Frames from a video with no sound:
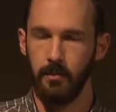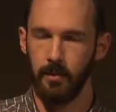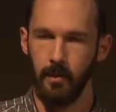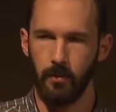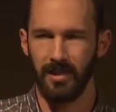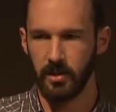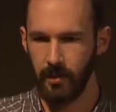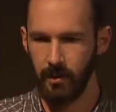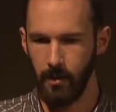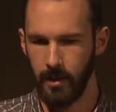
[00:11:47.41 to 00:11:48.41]
the, registry
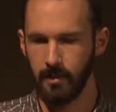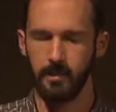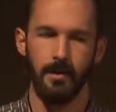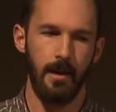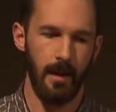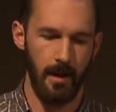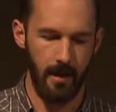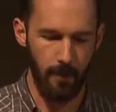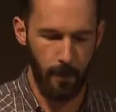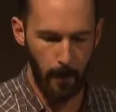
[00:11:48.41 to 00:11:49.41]
client,
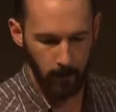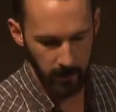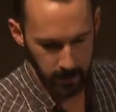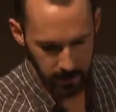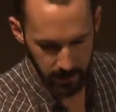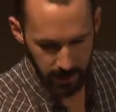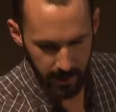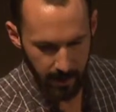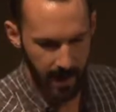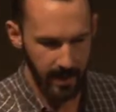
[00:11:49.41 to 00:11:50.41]
um, which
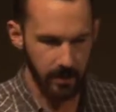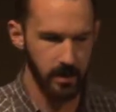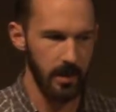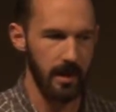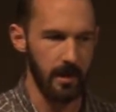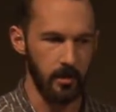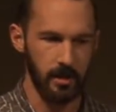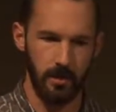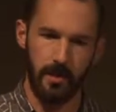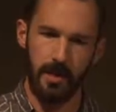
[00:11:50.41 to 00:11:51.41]
I guess it
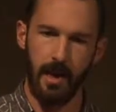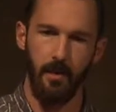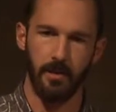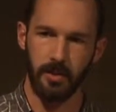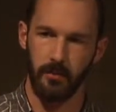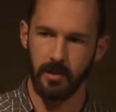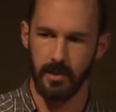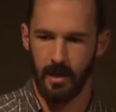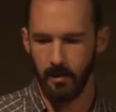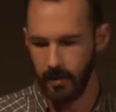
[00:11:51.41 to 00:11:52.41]
used to be our service
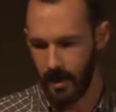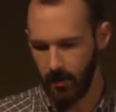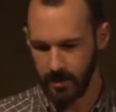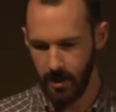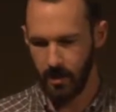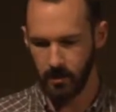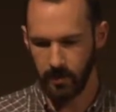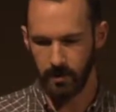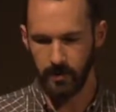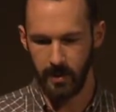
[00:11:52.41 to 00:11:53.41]
layer, but now it's not going
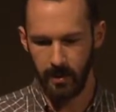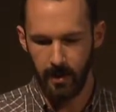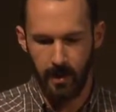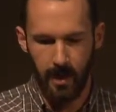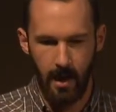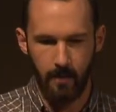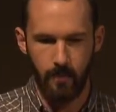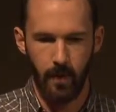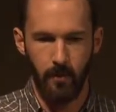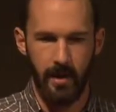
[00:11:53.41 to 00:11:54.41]
to be. Um,
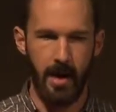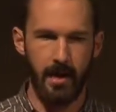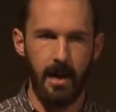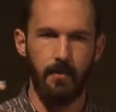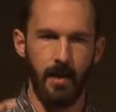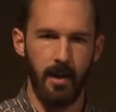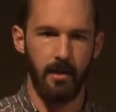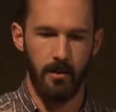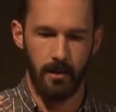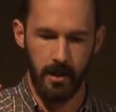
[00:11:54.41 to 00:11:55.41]
but we had API
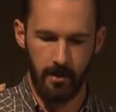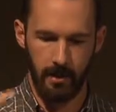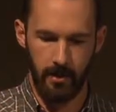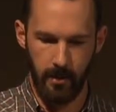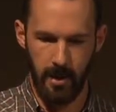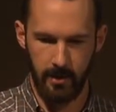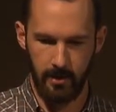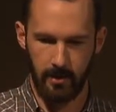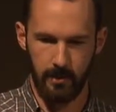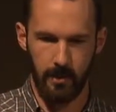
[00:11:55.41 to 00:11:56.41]
code talking to
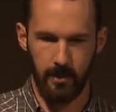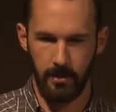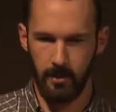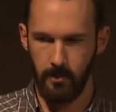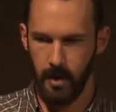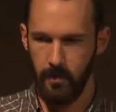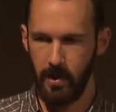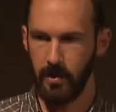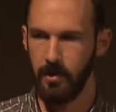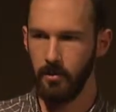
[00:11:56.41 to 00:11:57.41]
clients, talking to
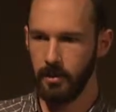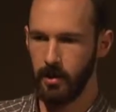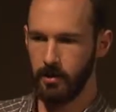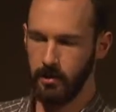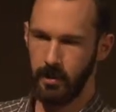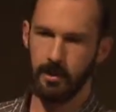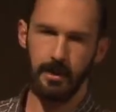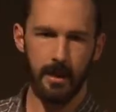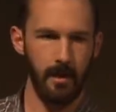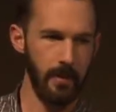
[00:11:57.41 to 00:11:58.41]
API code, talking directly
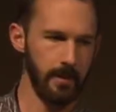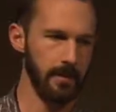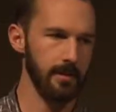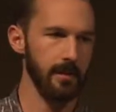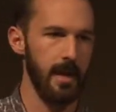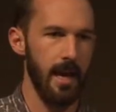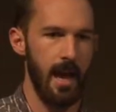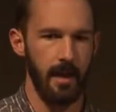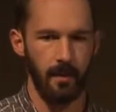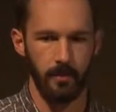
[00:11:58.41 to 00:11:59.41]
to databases,
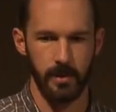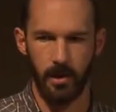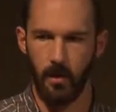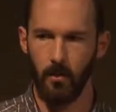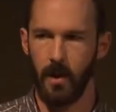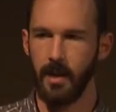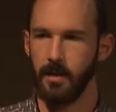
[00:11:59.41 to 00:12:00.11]
and there was no way